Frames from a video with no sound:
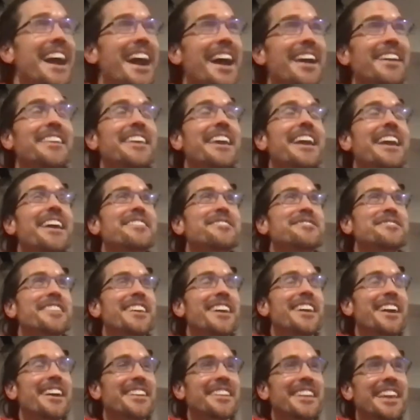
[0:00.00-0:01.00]
I'd cash
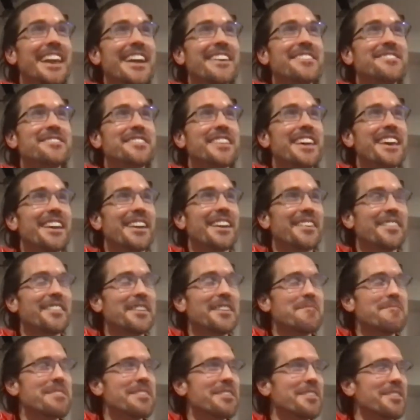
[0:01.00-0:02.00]
that out.
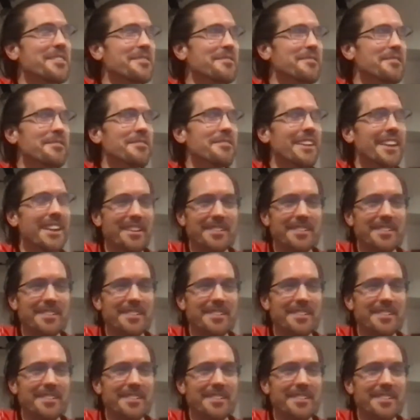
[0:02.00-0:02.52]
That'd be a good one. Right?